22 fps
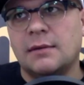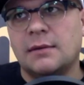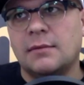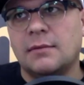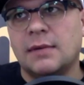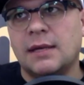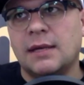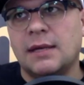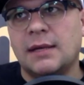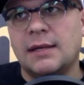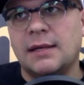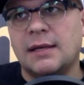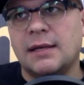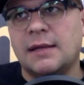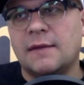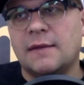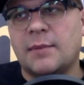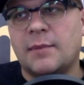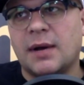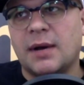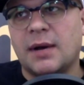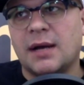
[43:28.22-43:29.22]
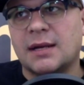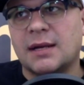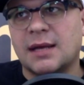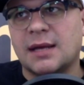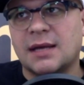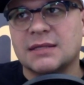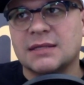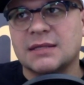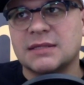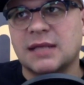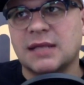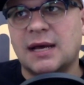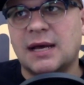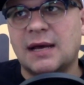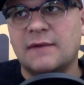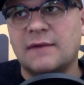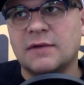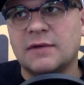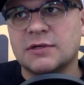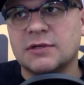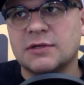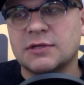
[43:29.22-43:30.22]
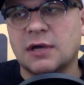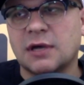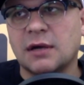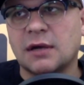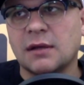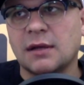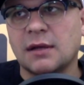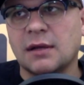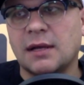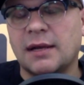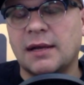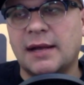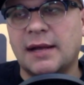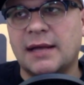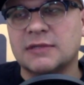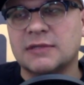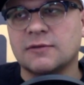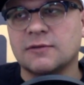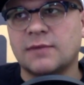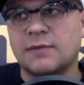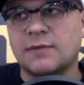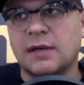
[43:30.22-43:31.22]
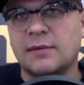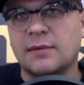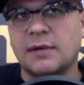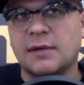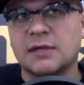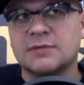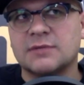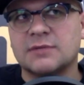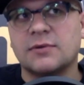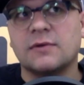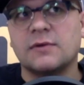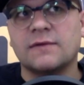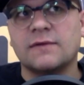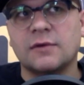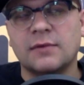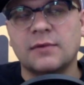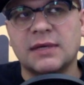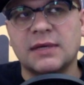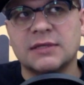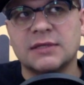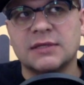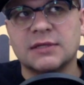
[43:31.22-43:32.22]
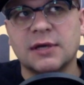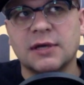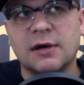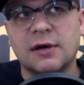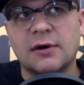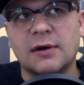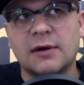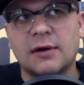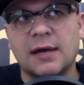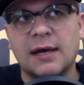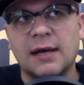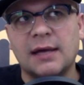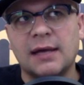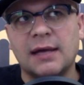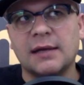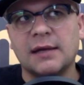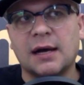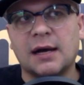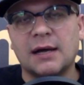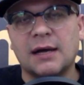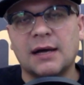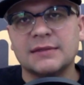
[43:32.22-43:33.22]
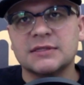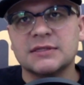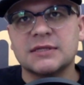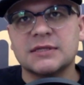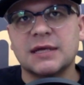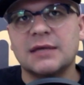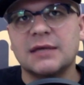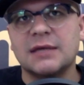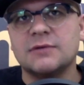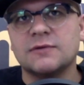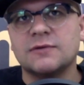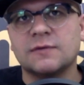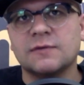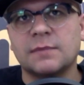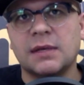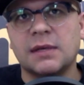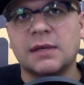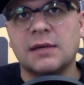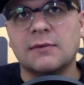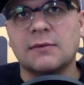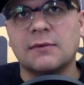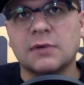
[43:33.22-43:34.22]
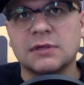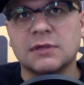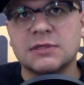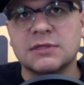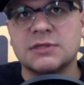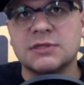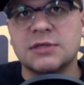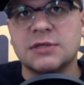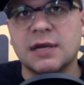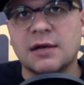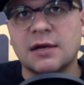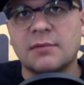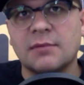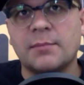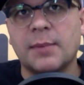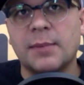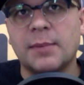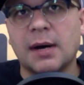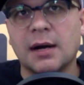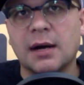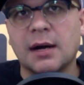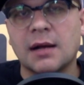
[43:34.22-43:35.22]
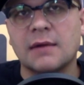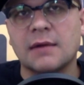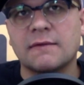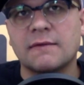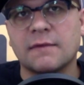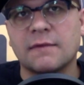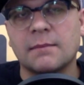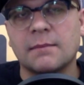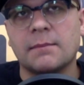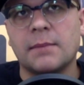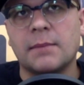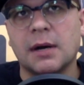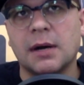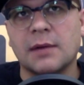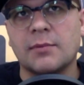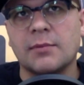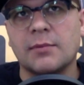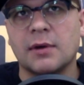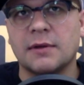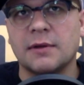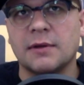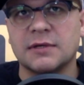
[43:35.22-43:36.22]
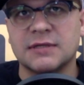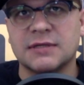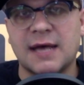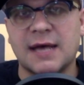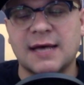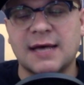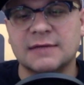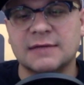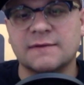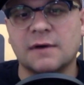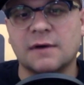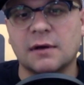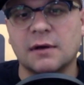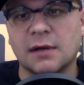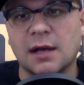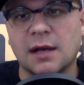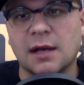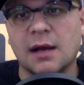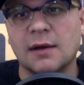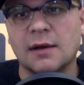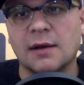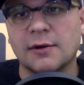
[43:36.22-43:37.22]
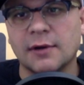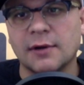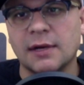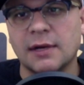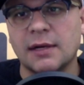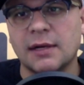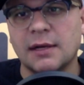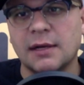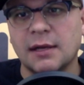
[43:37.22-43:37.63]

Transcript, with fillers: we did the podcast live in Charlotte at National Pavement Expo a few weeks ago. And on stage with me was Jacob Buck from Buck Brothers Asphalt and Concrete.